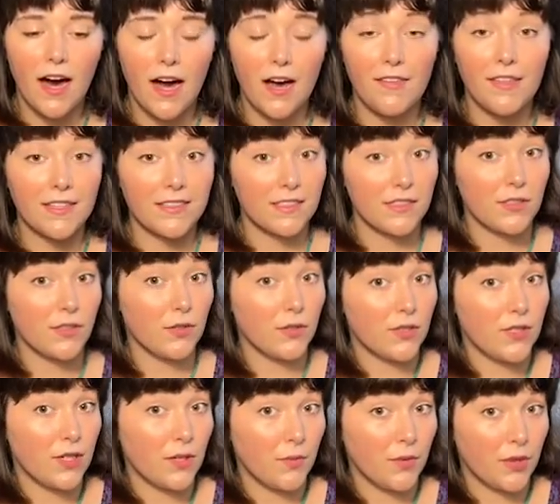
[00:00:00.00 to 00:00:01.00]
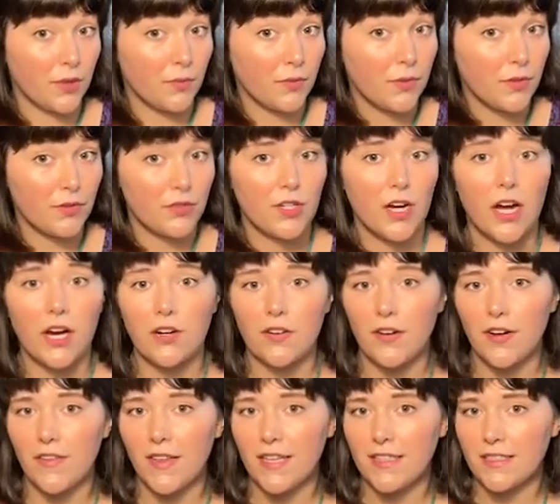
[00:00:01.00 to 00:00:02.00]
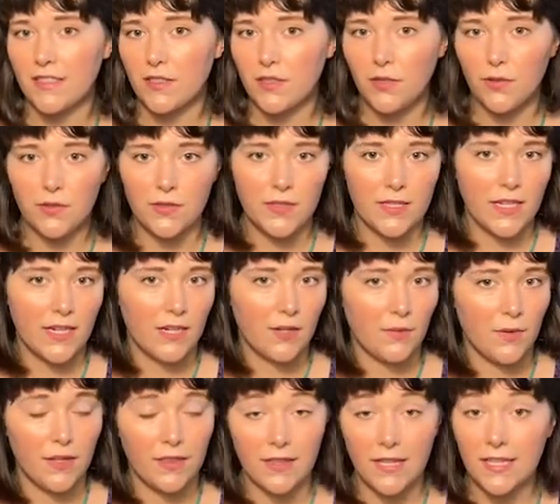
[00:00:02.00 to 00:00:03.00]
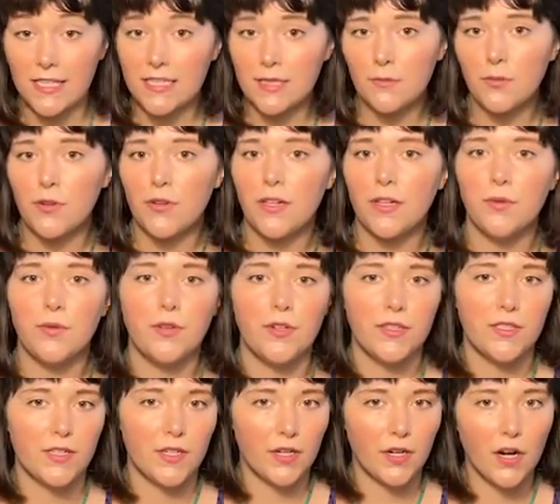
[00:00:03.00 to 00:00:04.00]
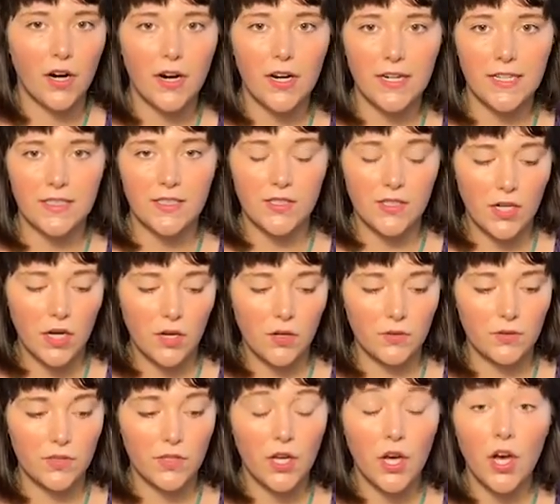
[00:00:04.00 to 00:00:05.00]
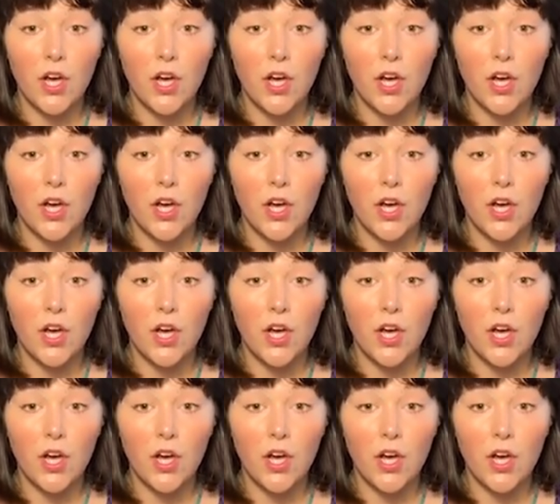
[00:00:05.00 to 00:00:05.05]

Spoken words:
that's associated with the root chakra, that's associated with like smoky quartz and garnet stones.